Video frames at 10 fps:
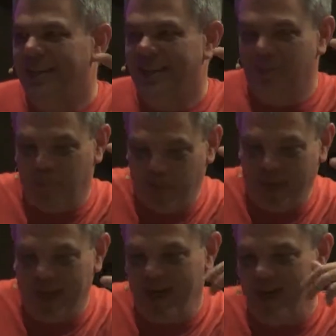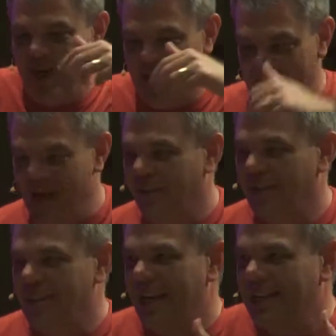Bulgaria,
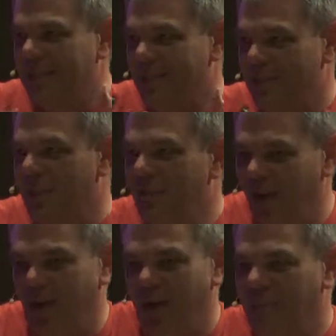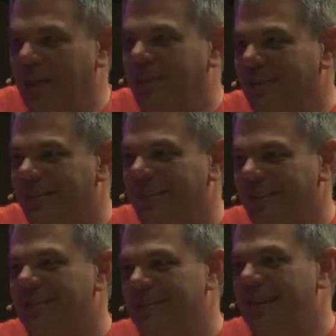Alvin, Texas, we've all been
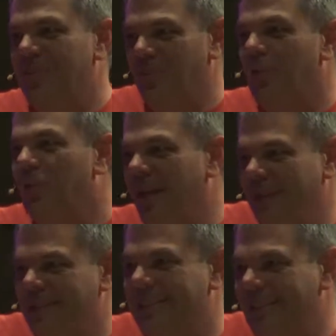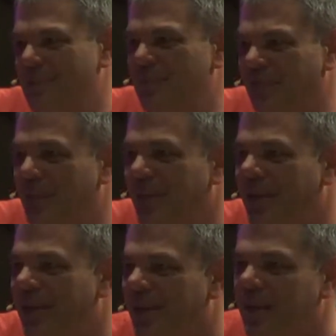in the same room at some
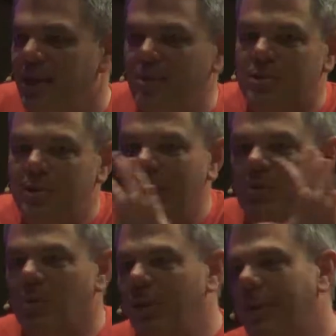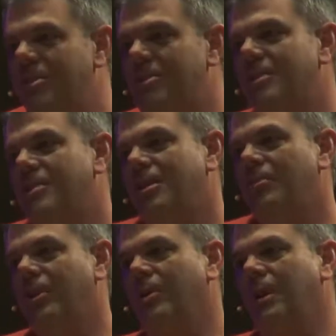point. So that
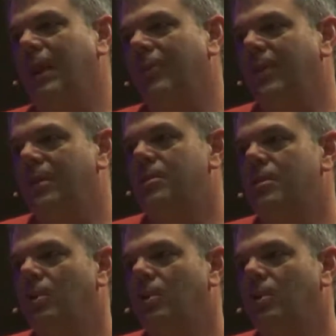relationship building, I think, is so